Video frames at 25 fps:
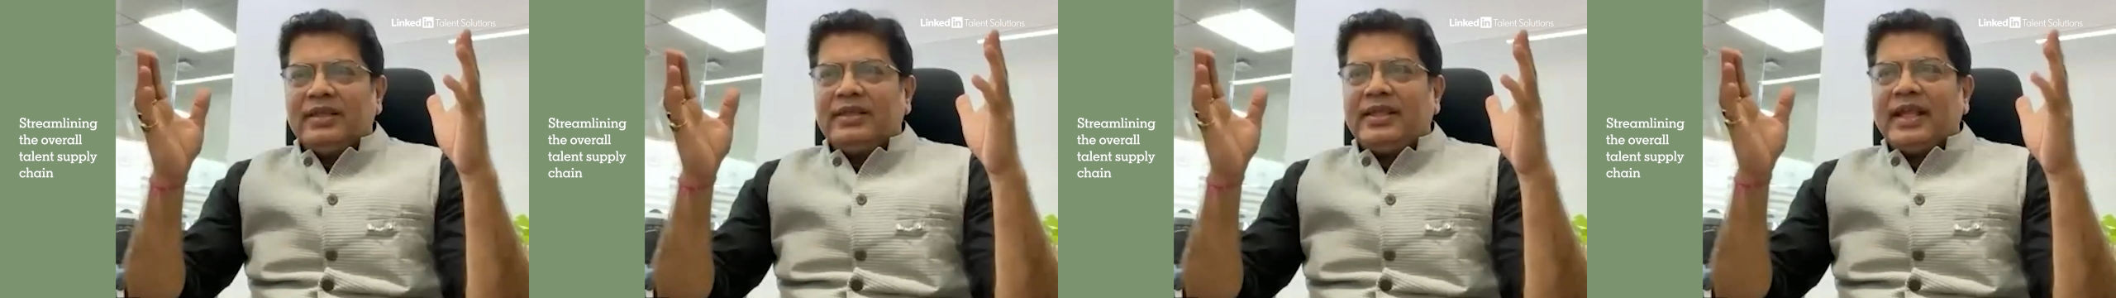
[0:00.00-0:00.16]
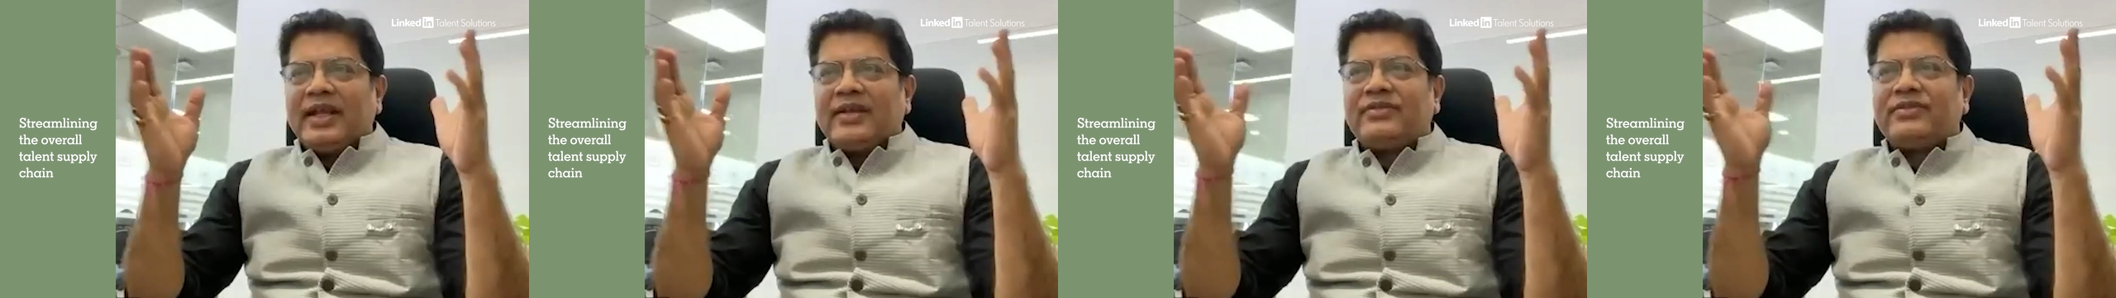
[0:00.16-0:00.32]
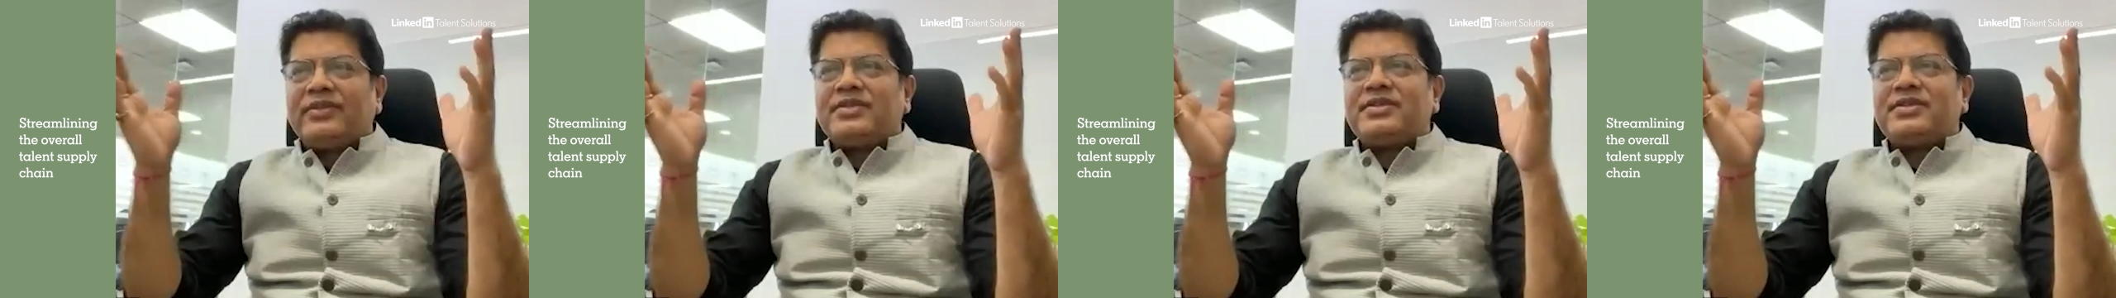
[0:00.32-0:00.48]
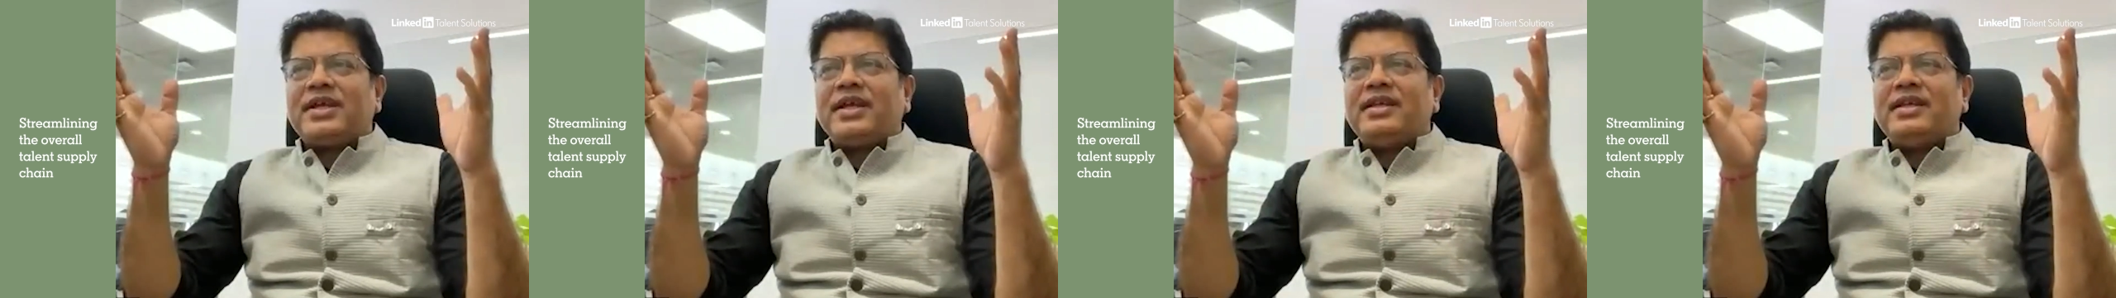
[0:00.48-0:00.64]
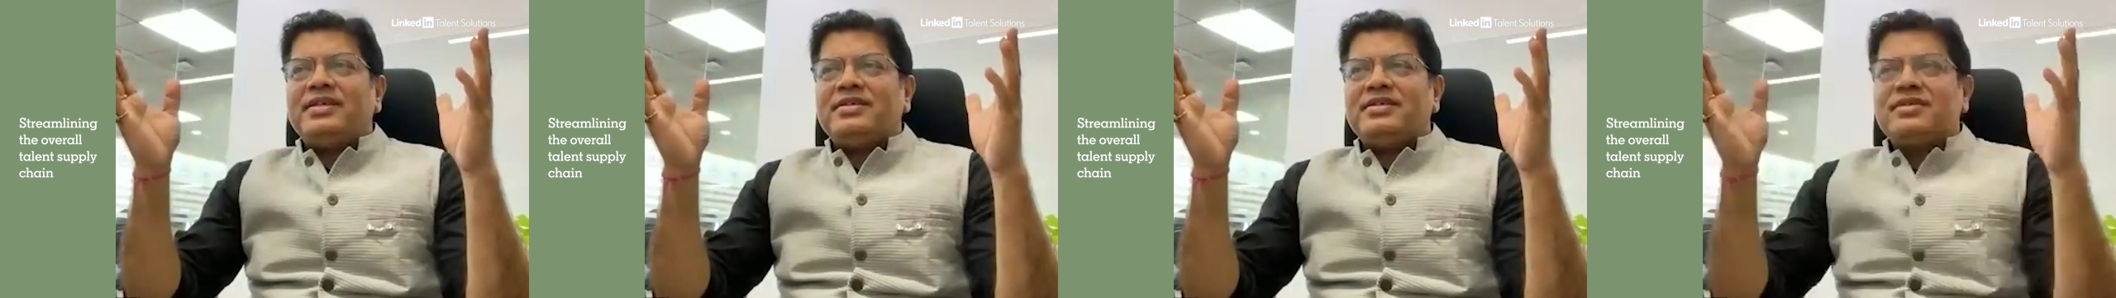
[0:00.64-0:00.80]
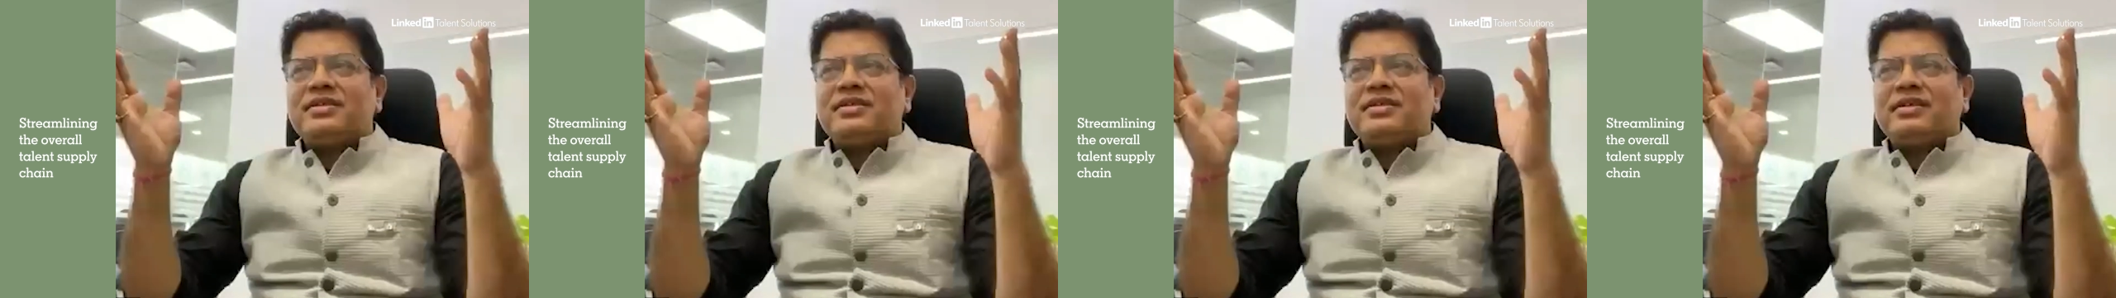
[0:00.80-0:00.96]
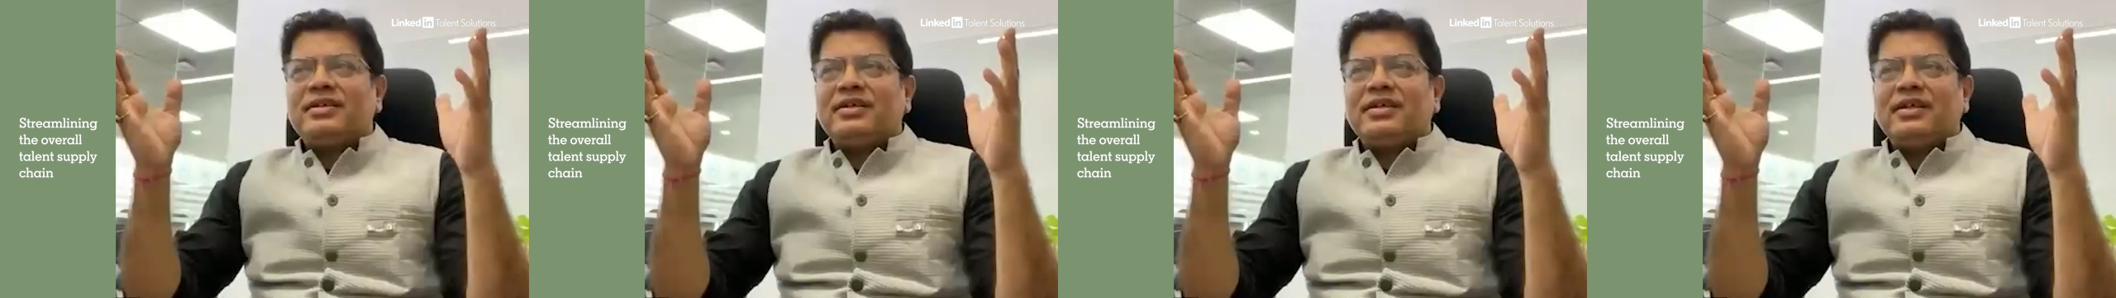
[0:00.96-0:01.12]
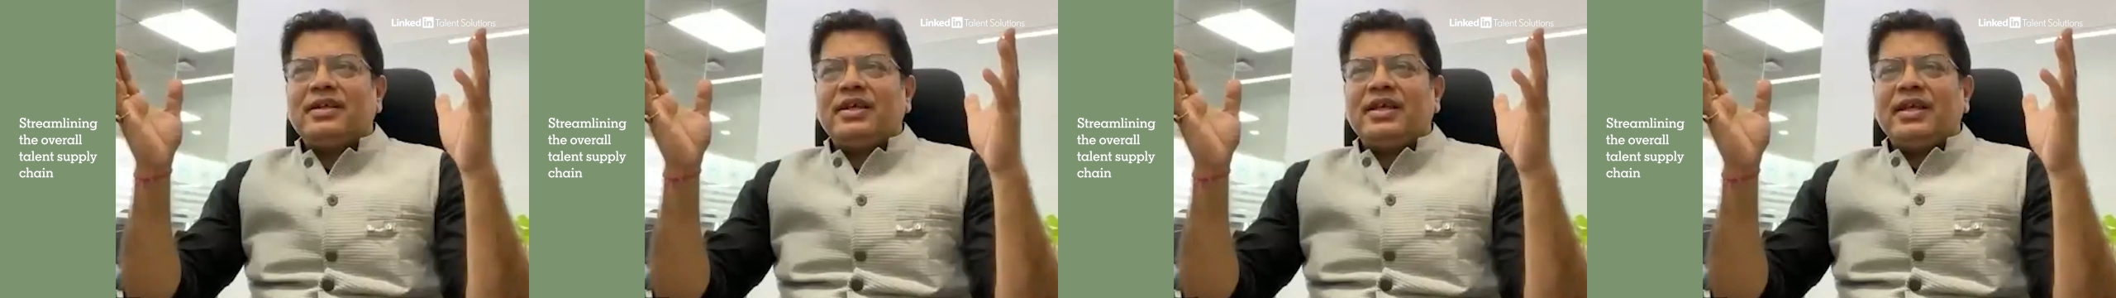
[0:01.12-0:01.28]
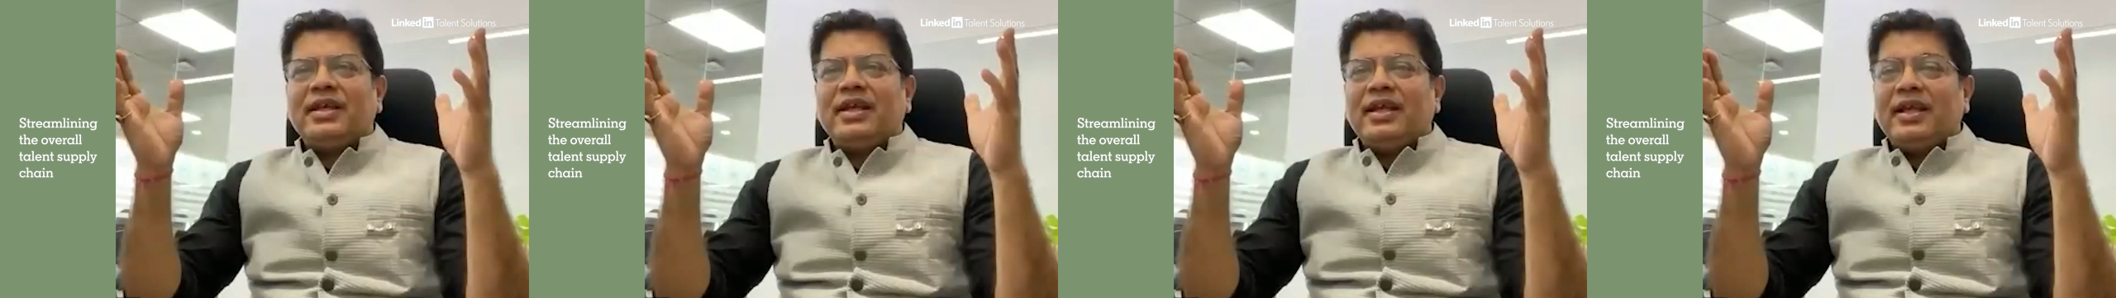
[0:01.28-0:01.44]
That's the challenge.
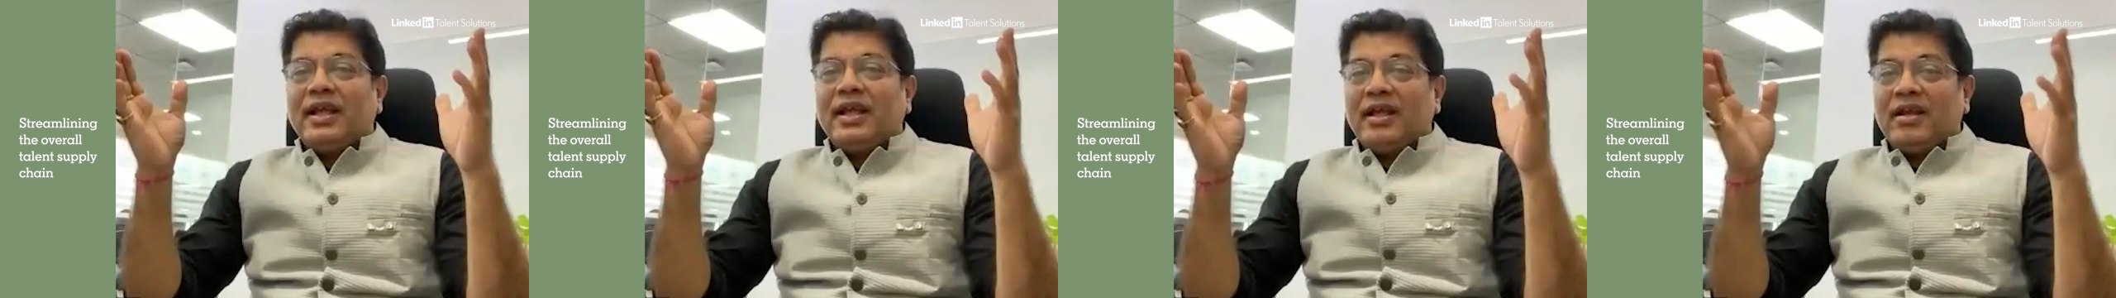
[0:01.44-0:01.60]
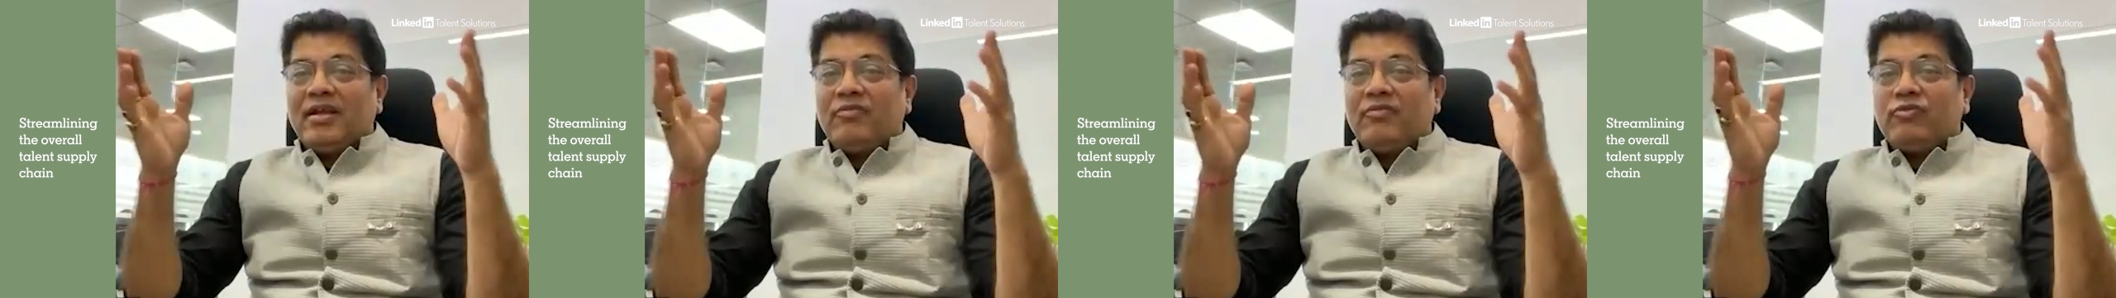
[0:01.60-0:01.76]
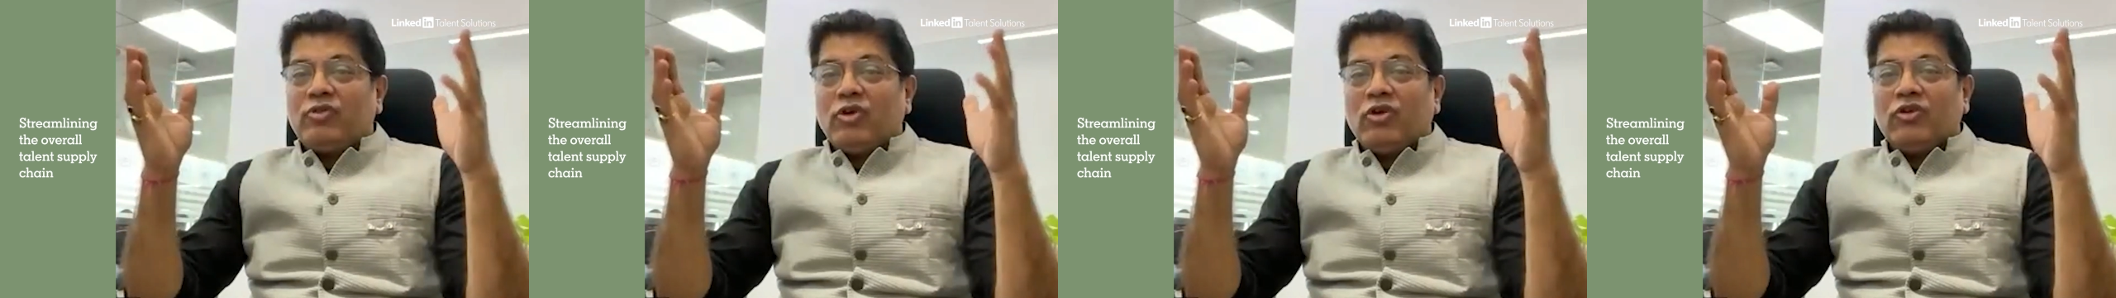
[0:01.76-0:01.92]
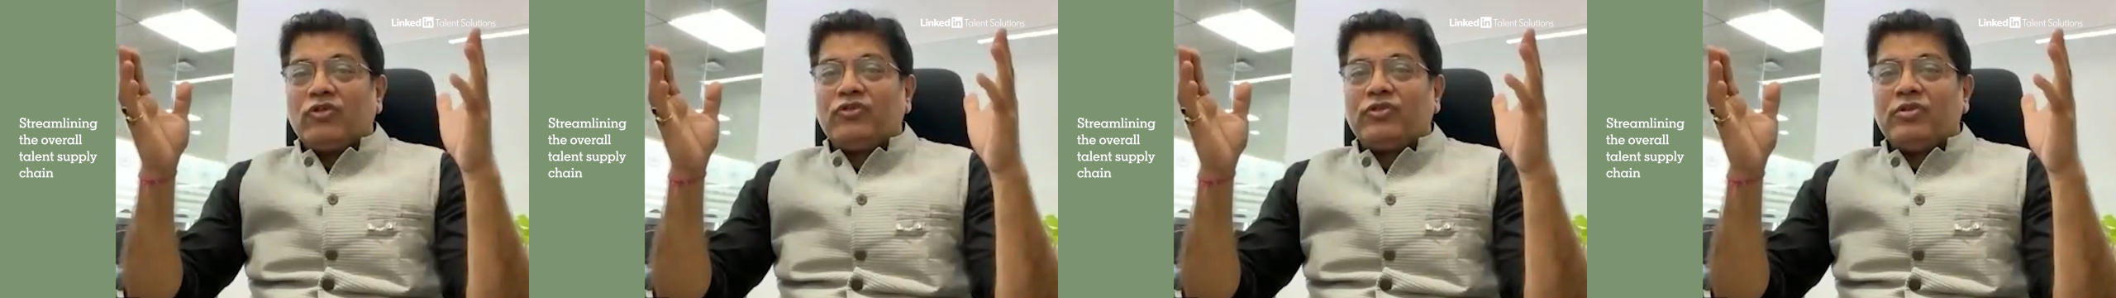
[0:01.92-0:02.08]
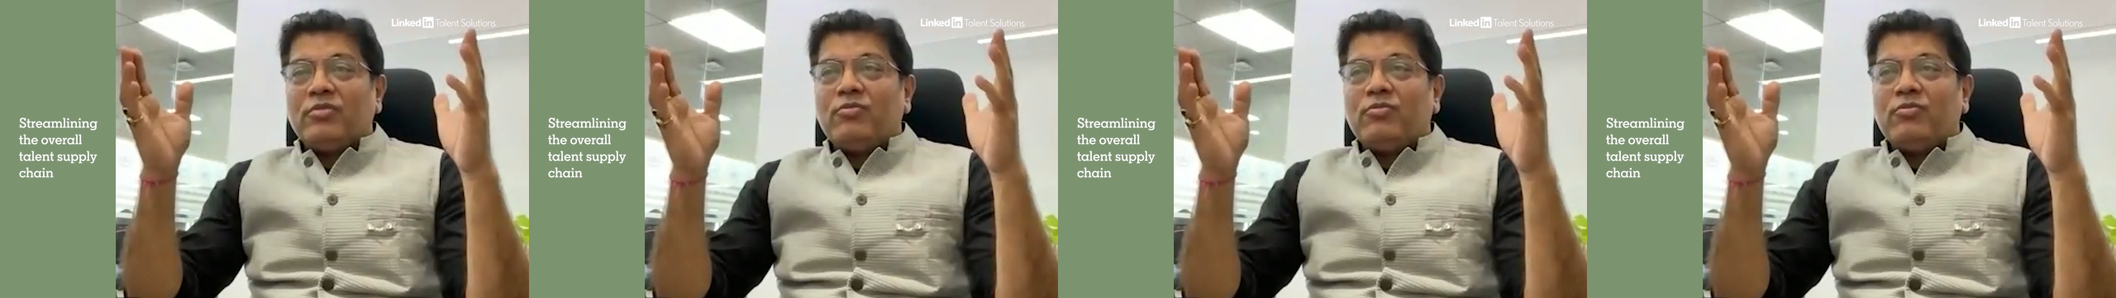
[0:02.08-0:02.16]
And of course,